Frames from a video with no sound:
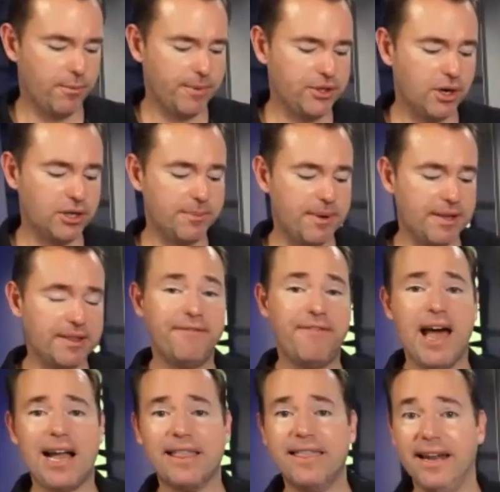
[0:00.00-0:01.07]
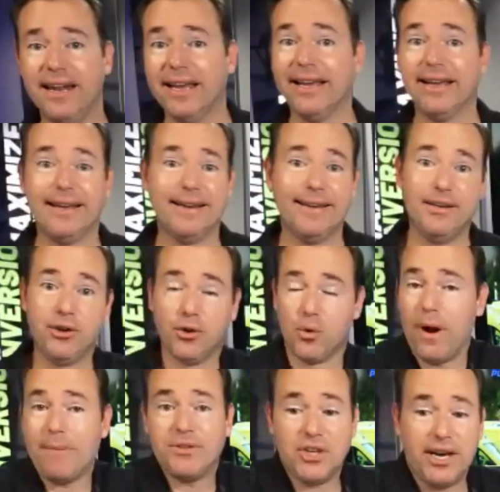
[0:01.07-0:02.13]
We talked about the fact that your
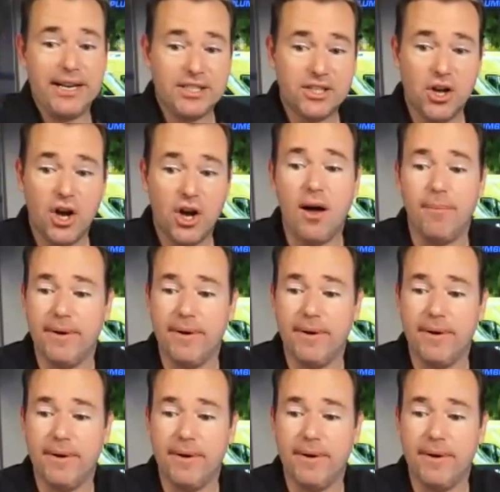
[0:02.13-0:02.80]
website is the hub.